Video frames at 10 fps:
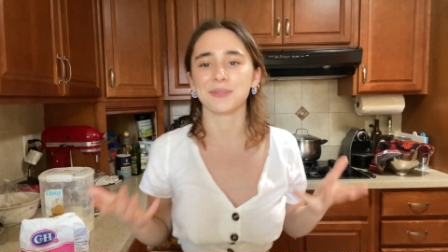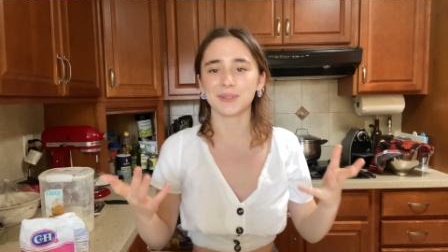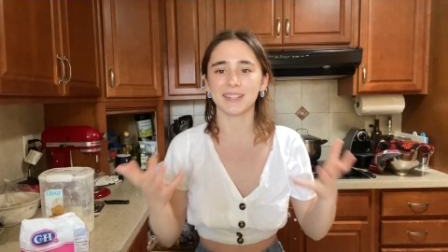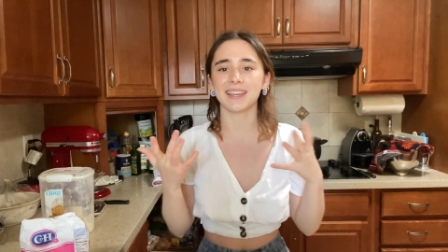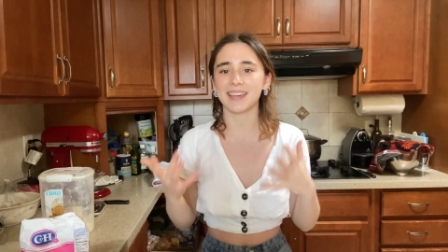
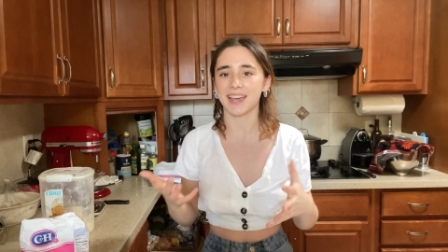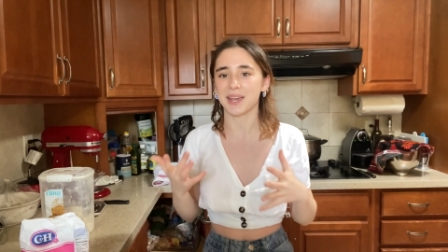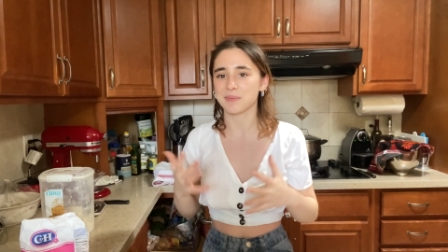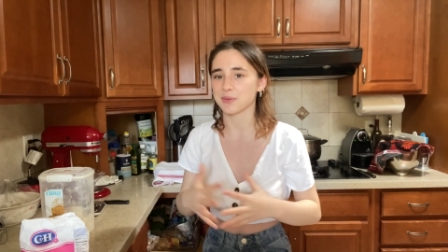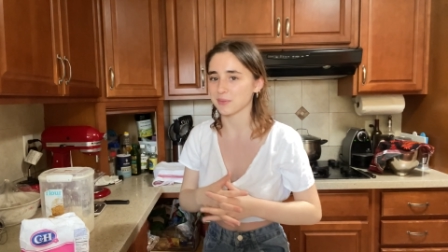really
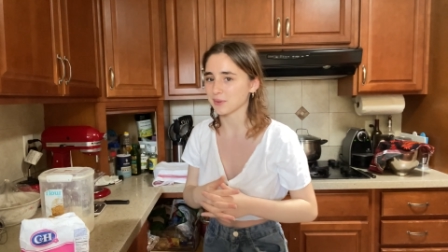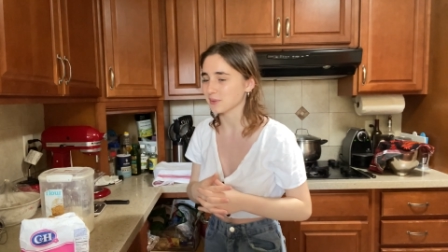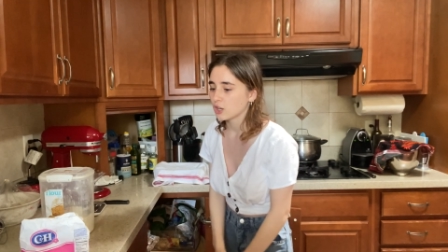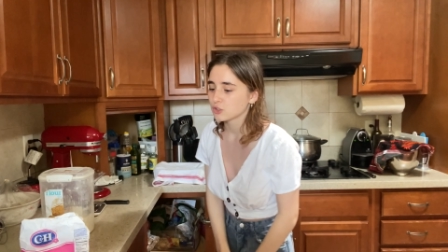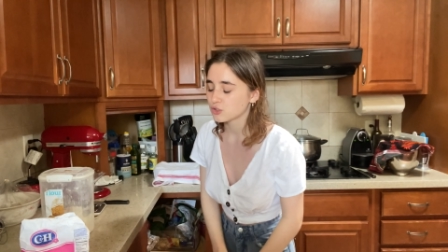came
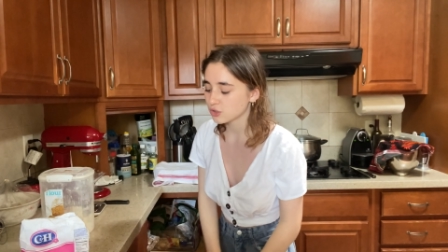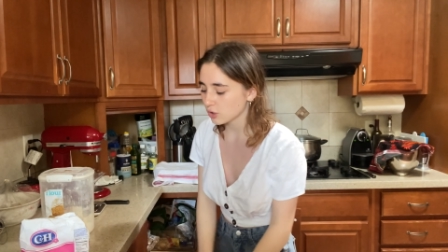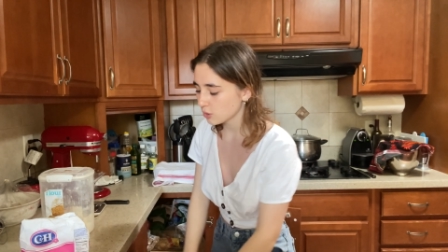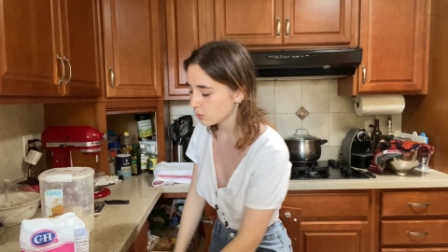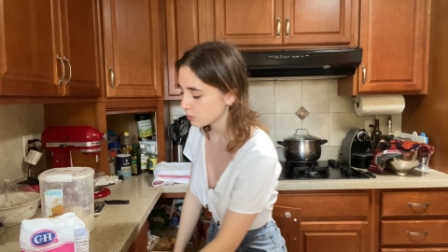through.
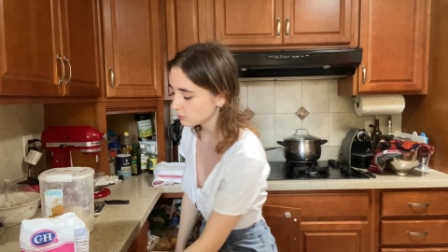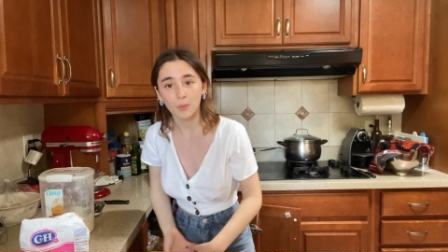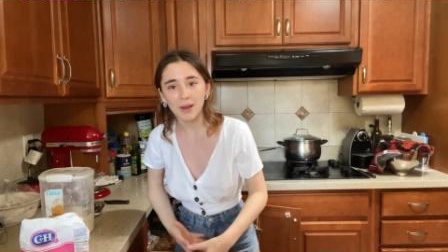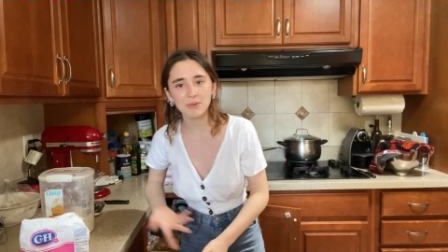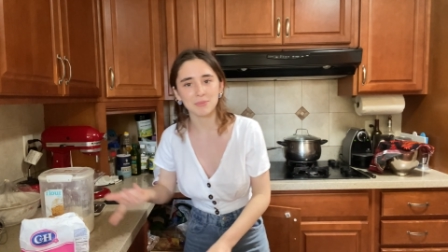So
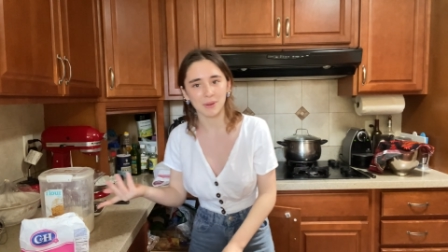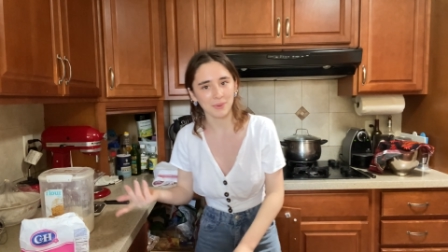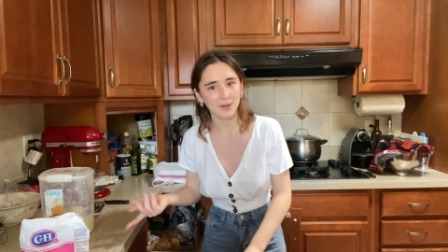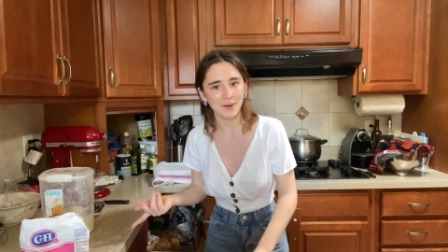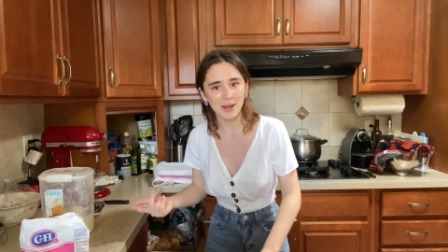why was my
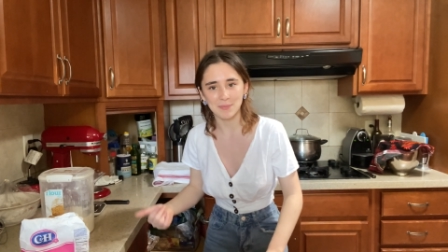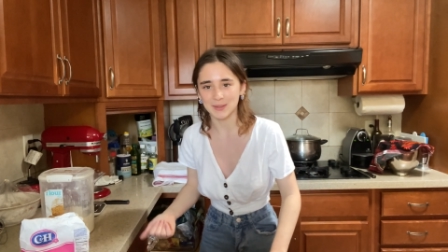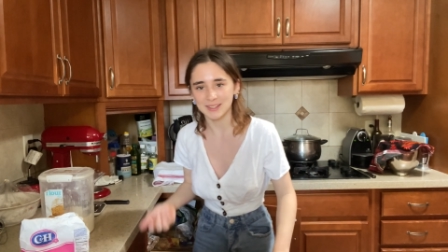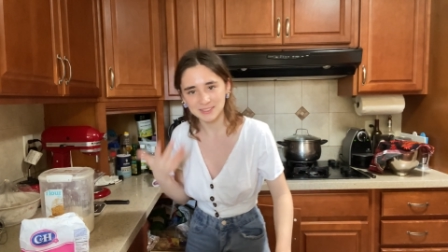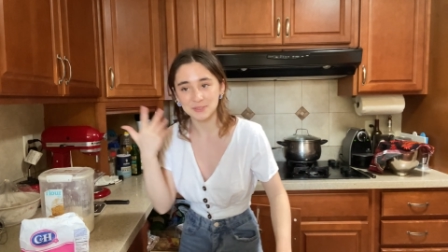week crappy?
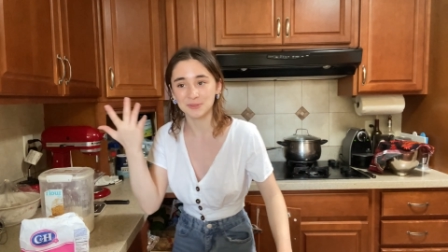Let's